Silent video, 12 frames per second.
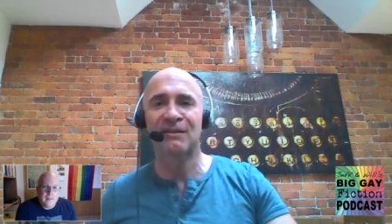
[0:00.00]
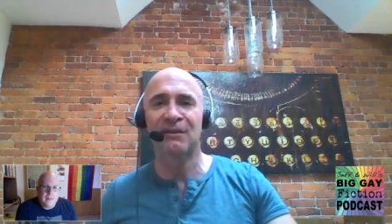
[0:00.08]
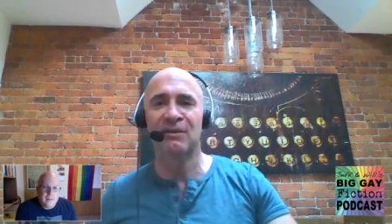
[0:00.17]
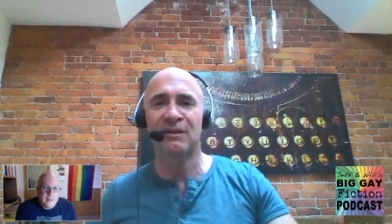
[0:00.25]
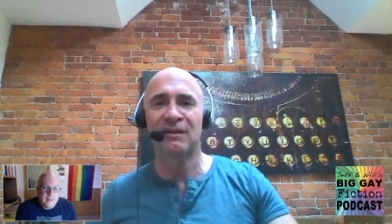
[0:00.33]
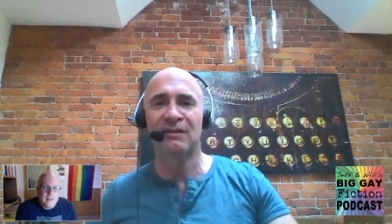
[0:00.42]
You
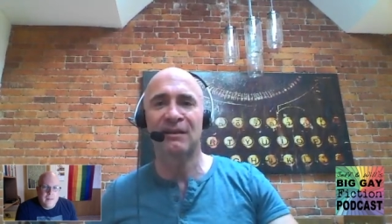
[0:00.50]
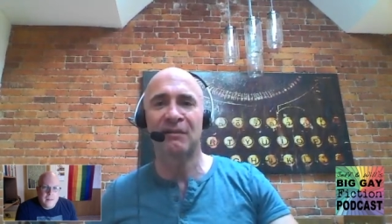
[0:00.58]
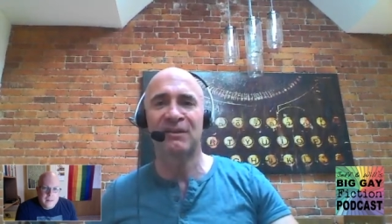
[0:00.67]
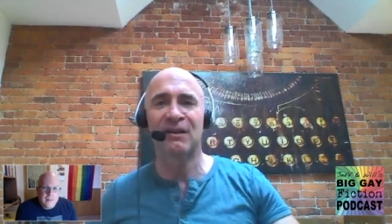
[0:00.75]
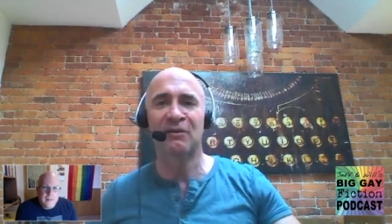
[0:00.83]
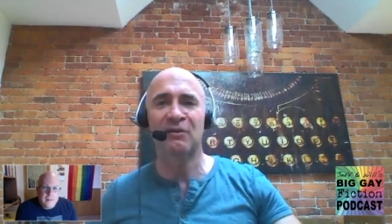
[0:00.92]
know,
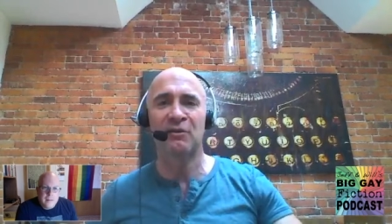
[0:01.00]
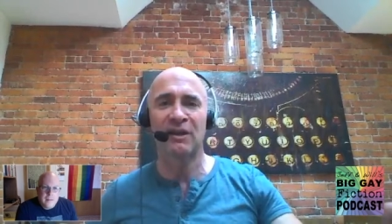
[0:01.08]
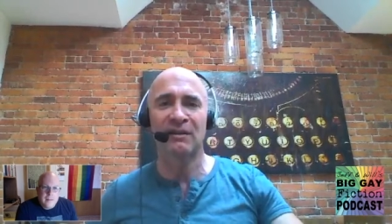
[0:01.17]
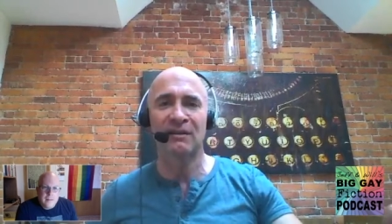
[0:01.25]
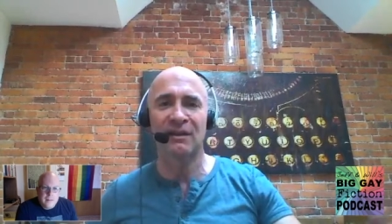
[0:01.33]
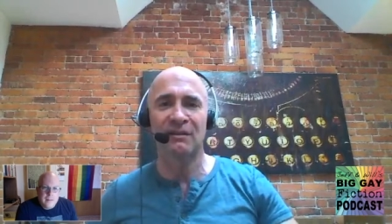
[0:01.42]
that was another
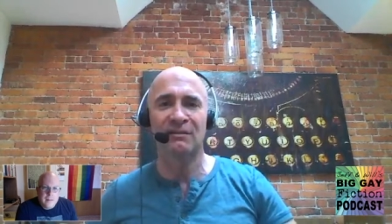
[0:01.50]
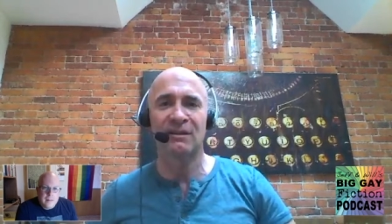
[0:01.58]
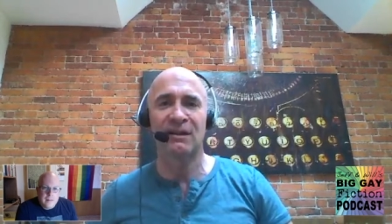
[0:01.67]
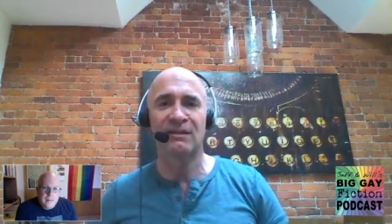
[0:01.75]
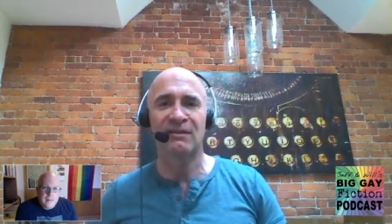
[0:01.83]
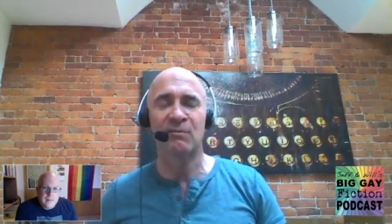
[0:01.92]
thing that
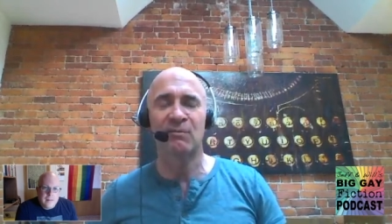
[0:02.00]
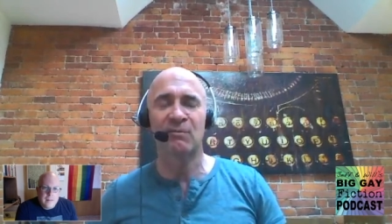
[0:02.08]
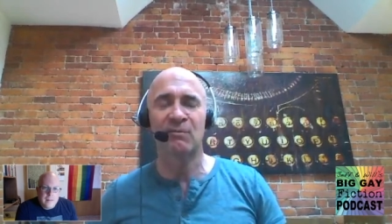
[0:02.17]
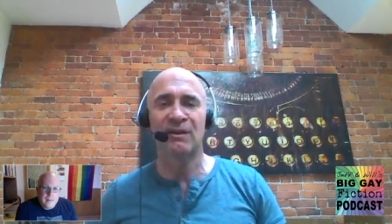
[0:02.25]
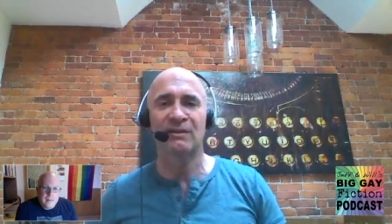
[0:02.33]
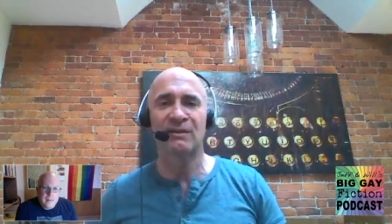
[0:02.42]
I just
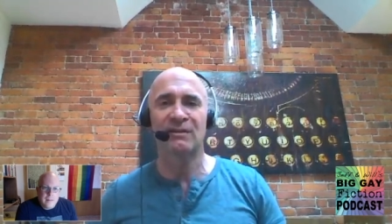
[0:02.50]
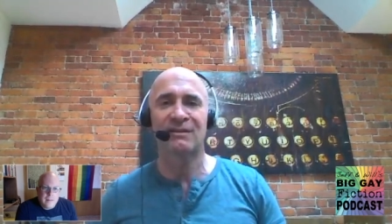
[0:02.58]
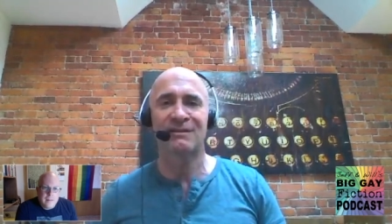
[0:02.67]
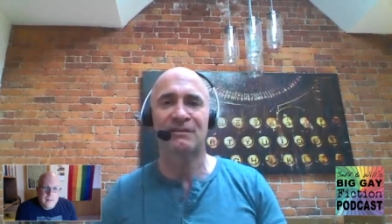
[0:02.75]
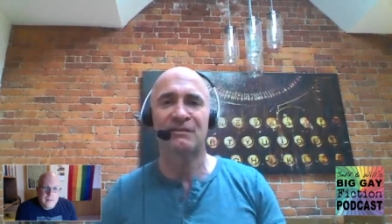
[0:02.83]
wanted